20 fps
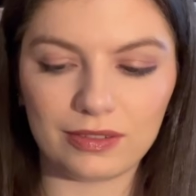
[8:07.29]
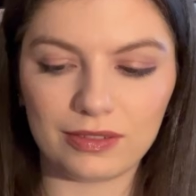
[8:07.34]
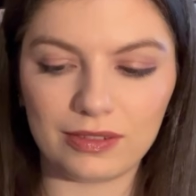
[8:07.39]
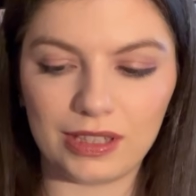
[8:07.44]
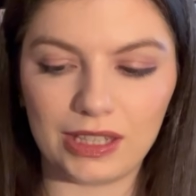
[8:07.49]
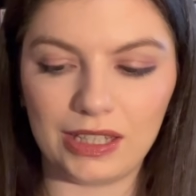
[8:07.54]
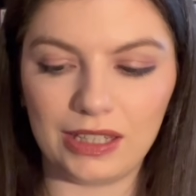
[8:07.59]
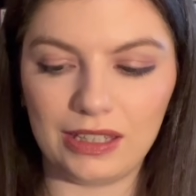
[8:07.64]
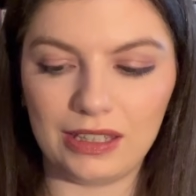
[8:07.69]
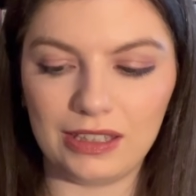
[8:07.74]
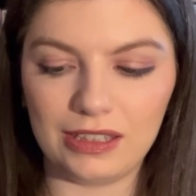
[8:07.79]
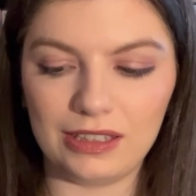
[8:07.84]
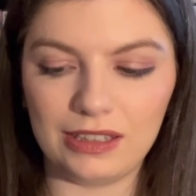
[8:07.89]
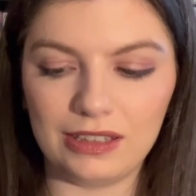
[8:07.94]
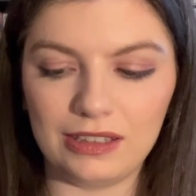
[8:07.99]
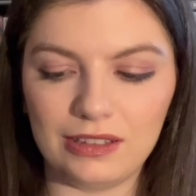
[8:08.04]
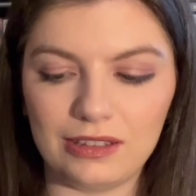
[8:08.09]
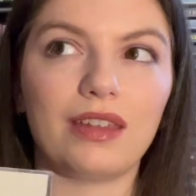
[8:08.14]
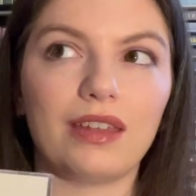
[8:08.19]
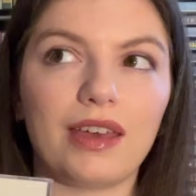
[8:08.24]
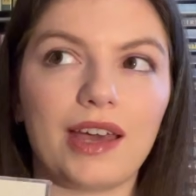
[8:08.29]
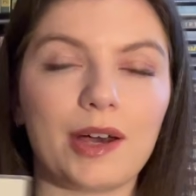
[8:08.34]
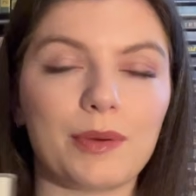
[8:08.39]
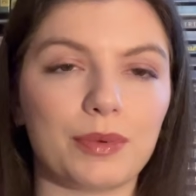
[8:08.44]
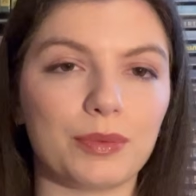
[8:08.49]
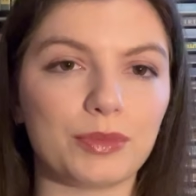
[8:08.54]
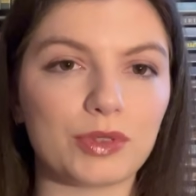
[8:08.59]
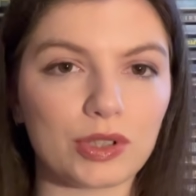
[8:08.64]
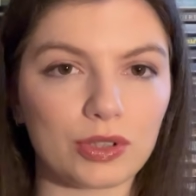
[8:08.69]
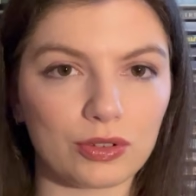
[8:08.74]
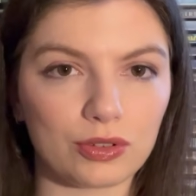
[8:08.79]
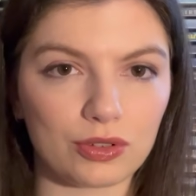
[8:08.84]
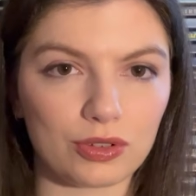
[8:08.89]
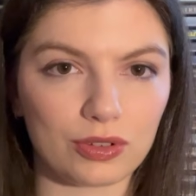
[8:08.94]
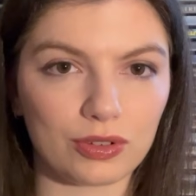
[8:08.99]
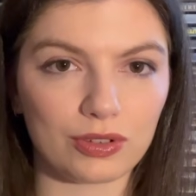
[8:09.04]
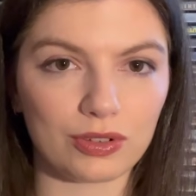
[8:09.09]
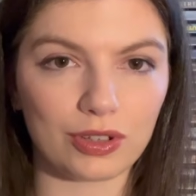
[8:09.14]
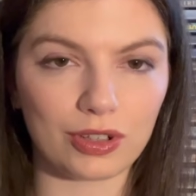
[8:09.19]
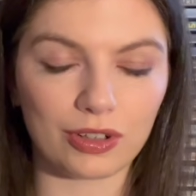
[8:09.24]
the album songs
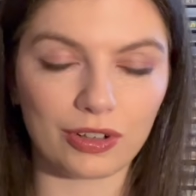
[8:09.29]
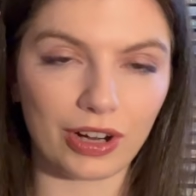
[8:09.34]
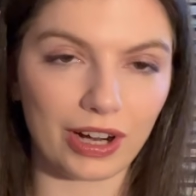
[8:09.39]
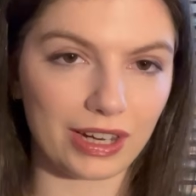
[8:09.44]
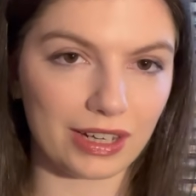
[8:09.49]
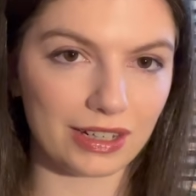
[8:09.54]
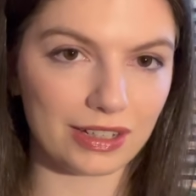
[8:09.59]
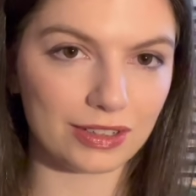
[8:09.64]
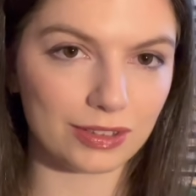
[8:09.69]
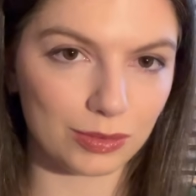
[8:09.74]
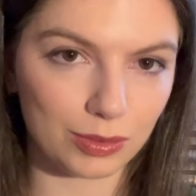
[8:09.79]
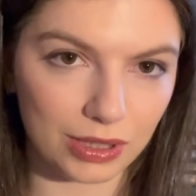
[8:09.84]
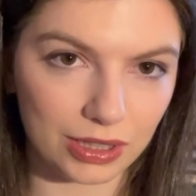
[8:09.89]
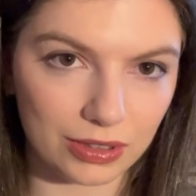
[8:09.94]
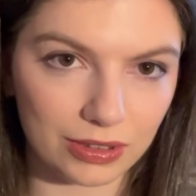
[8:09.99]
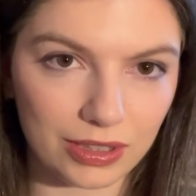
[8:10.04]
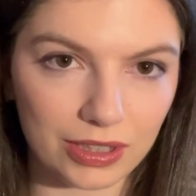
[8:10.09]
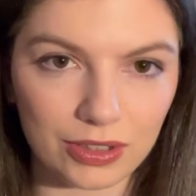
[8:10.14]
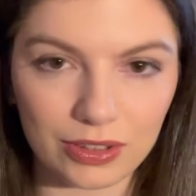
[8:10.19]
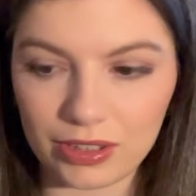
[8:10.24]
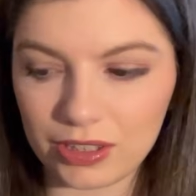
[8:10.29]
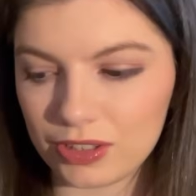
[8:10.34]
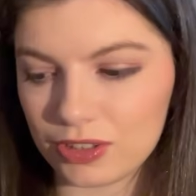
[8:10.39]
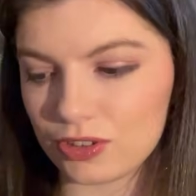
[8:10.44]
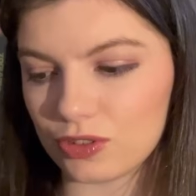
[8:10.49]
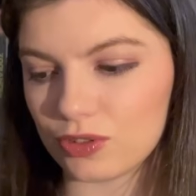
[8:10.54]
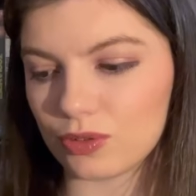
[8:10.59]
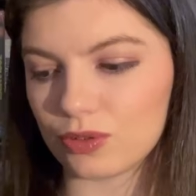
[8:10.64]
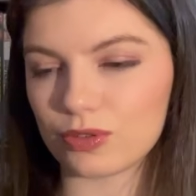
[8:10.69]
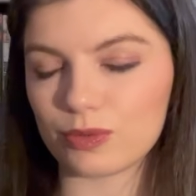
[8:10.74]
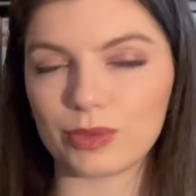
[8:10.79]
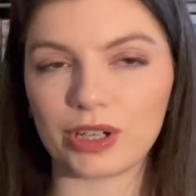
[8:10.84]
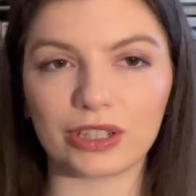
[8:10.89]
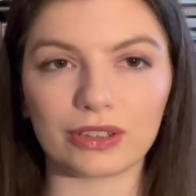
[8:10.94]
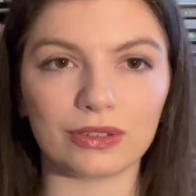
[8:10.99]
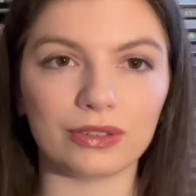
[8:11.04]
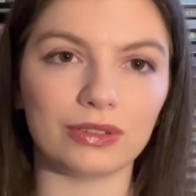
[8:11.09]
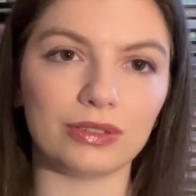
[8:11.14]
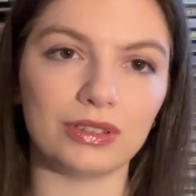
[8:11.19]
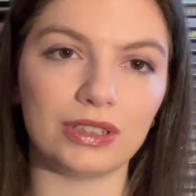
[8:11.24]
are great as well, and it's George
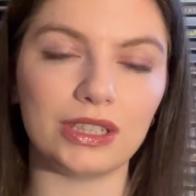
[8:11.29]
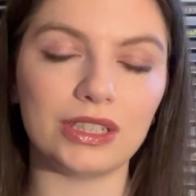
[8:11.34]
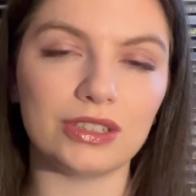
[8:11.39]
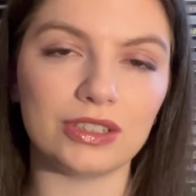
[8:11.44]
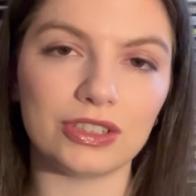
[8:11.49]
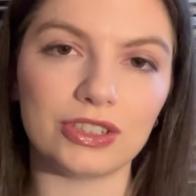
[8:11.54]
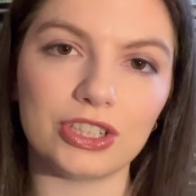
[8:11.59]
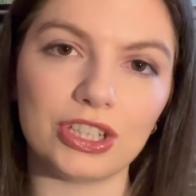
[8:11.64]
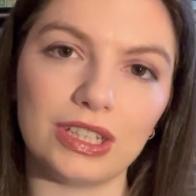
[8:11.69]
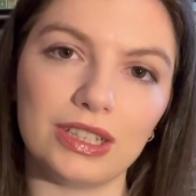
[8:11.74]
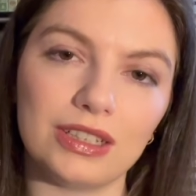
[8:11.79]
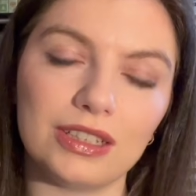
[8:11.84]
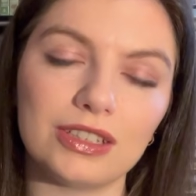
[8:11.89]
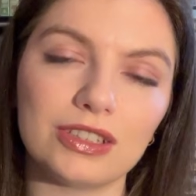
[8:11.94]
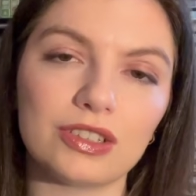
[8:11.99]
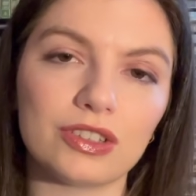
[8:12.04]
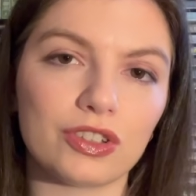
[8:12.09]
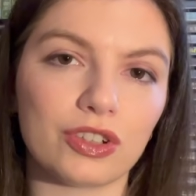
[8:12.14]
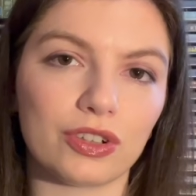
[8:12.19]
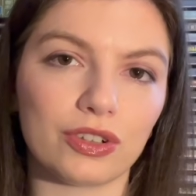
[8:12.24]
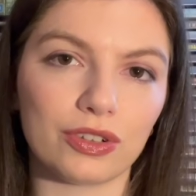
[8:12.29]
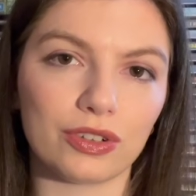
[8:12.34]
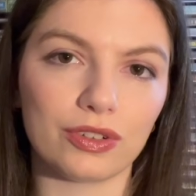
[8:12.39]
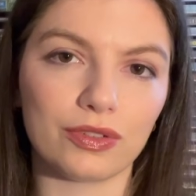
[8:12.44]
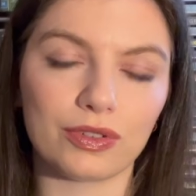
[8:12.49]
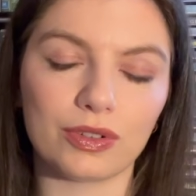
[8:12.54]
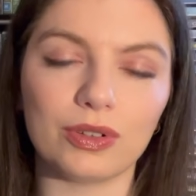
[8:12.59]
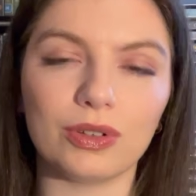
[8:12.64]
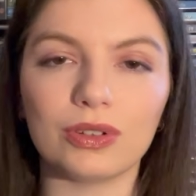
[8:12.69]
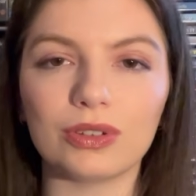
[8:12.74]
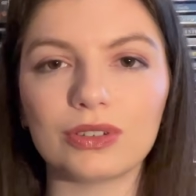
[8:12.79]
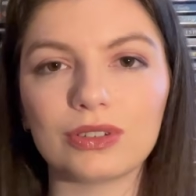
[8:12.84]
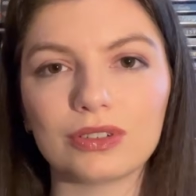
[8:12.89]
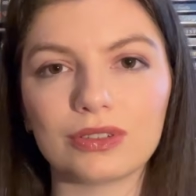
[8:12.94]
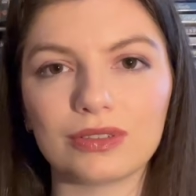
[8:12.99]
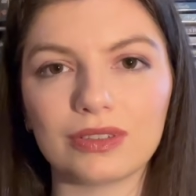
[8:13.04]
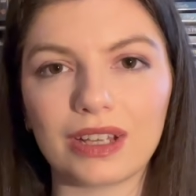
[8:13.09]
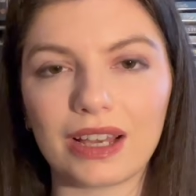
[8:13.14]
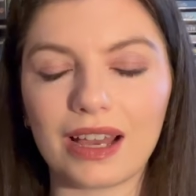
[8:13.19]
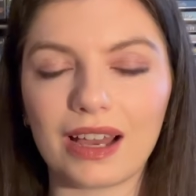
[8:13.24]
Michael and he's a genius, so of course
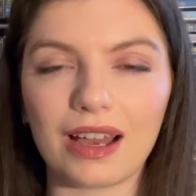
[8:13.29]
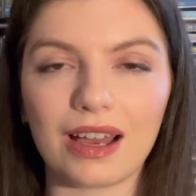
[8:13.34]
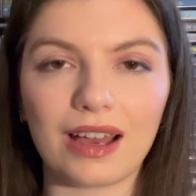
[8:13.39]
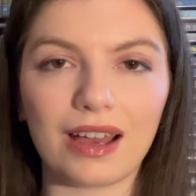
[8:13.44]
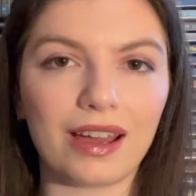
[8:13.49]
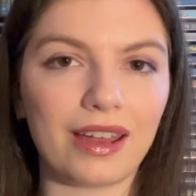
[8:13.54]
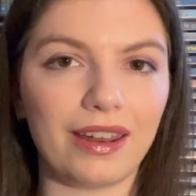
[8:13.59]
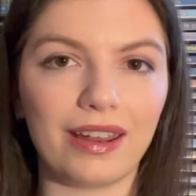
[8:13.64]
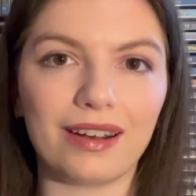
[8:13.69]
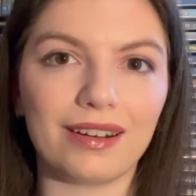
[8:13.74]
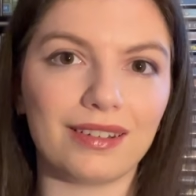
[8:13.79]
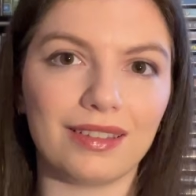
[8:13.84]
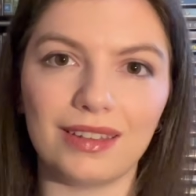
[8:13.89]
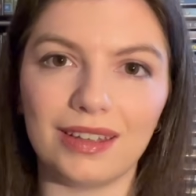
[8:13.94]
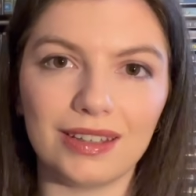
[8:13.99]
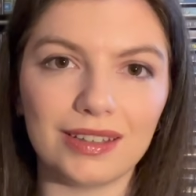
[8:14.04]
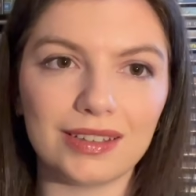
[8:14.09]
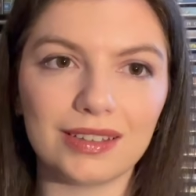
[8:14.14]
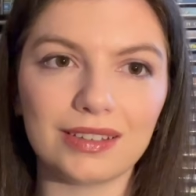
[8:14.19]
I added this.